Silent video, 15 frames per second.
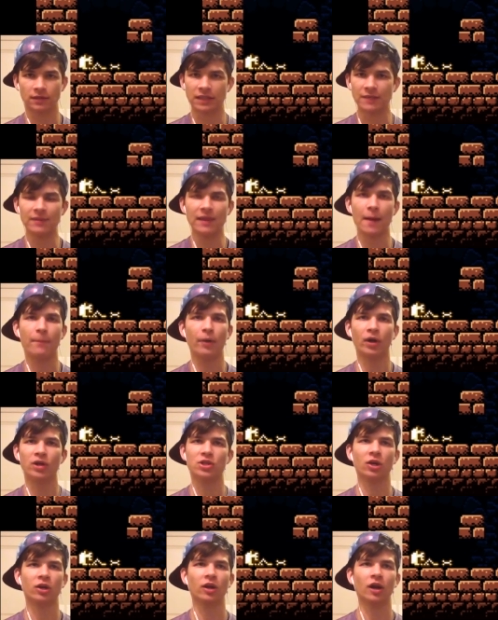Give me that
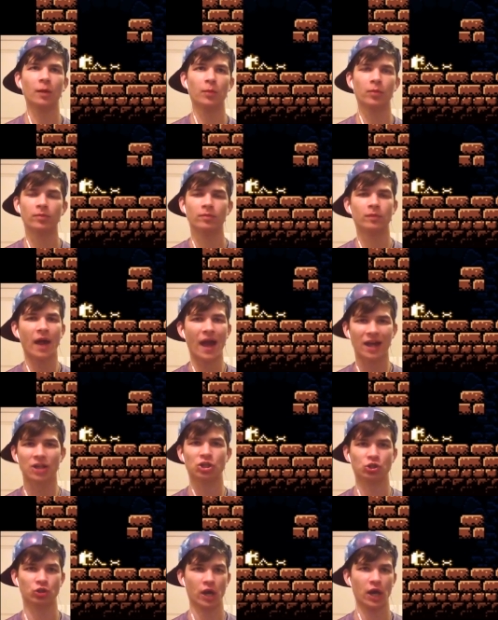boss heart up.
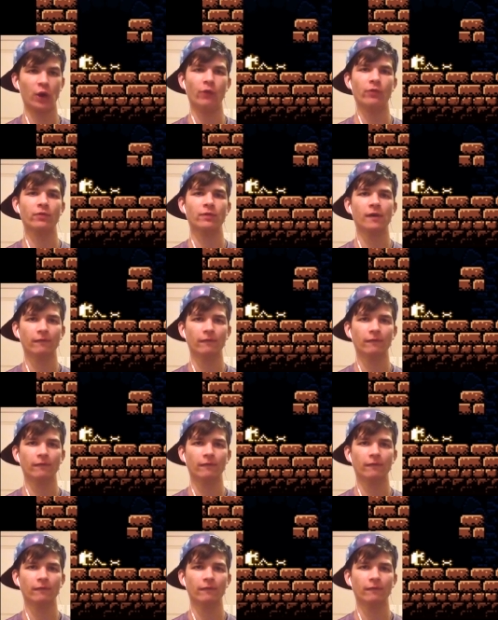Extra health.